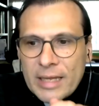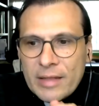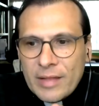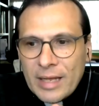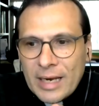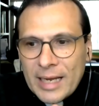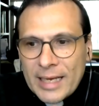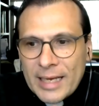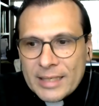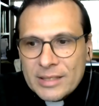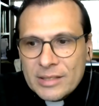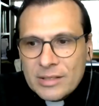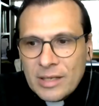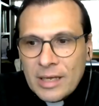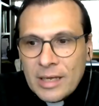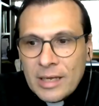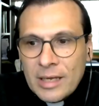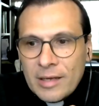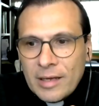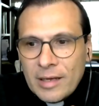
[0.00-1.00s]
in the last
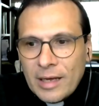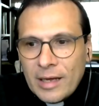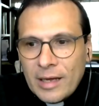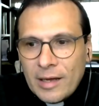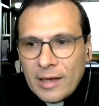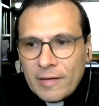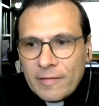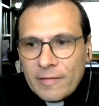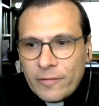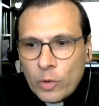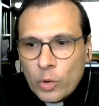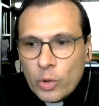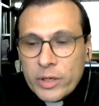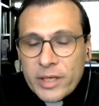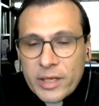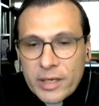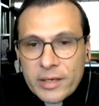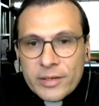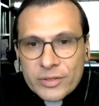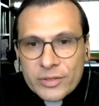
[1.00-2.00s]
4
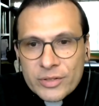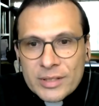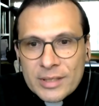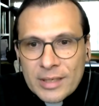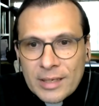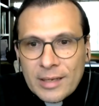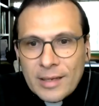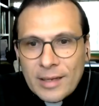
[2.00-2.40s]
years